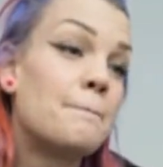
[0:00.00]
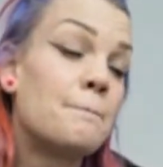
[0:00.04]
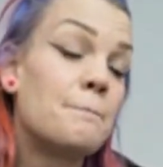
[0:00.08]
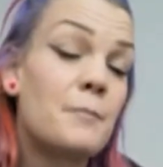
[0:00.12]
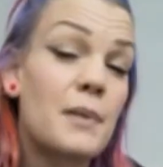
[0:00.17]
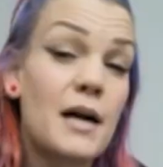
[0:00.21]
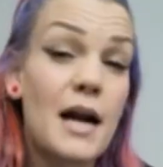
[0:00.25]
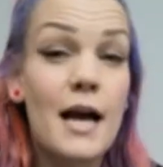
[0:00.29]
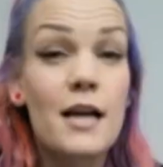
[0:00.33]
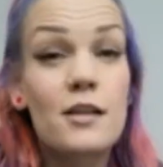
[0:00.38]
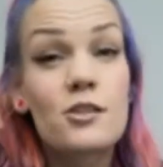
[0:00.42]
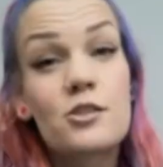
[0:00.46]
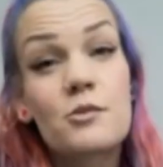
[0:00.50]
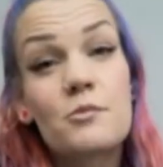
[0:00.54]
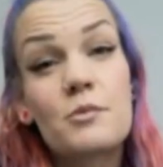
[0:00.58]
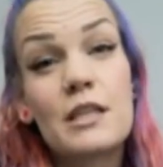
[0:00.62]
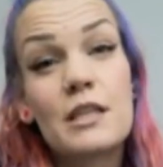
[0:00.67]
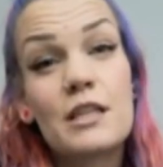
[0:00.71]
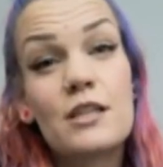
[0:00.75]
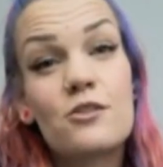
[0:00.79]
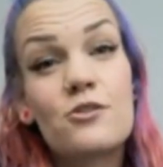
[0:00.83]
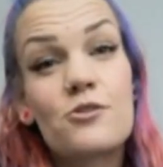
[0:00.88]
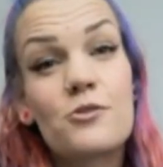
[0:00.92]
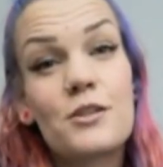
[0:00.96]
But I actually
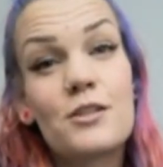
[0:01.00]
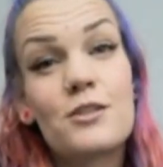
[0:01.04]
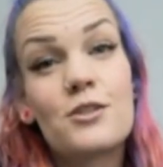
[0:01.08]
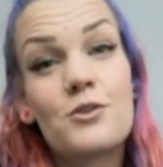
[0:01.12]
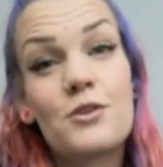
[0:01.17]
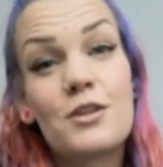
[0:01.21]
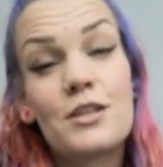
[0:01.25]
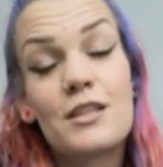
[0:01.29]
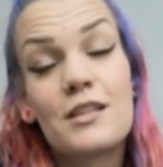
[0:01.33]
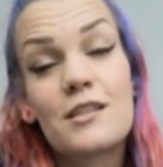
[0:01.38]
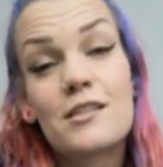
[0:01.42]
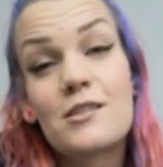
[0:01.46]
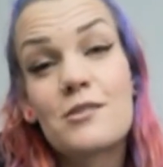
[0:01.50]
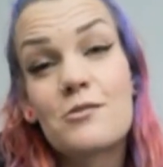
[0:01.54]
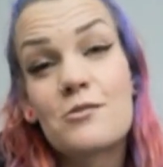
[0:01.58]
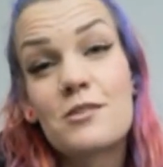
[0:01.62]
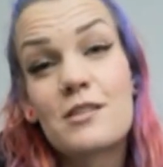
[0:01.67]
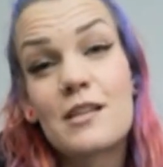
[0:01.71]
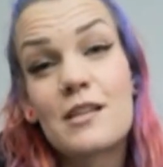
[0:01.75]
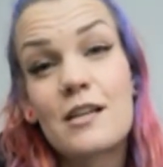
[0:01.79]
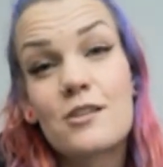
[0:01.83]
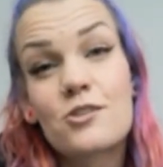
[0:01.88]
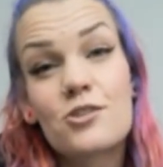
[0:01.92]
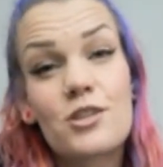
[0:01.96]
really enjoyed doing this. This
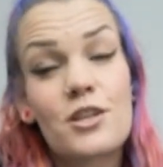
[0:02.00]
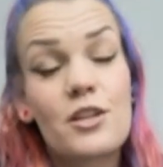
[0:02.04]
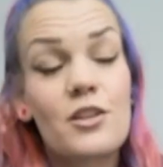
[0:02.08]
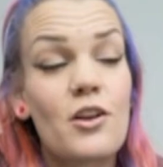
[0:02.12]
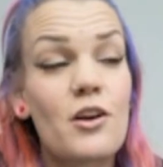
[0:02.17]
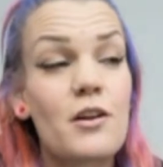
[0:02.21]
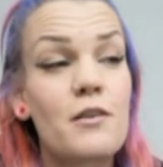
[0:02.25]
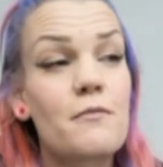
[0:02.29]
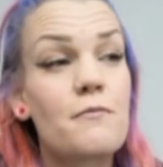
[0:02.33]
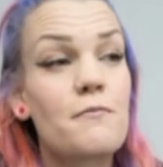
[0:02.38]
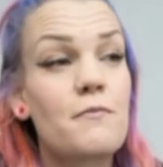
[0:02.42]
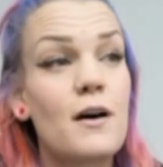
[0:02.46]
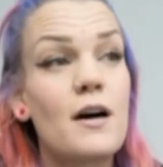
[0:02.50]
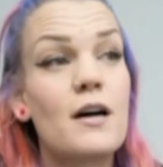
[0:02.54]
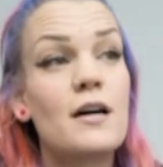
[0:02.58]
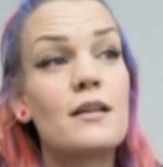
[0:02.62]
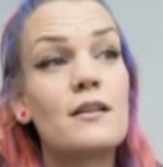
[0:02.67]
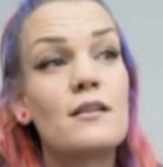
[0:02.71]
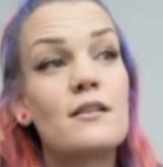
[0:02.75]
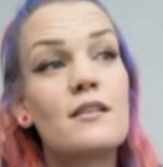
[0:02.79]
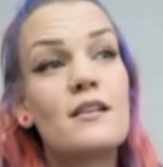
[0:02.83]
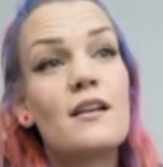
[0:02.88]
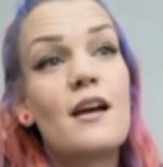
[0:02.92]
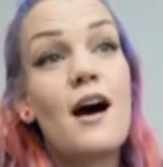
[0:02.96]
was actually a lot of
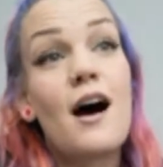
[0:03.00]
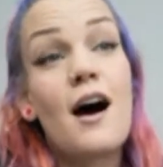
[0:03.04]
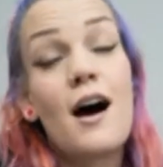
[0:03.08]
fun.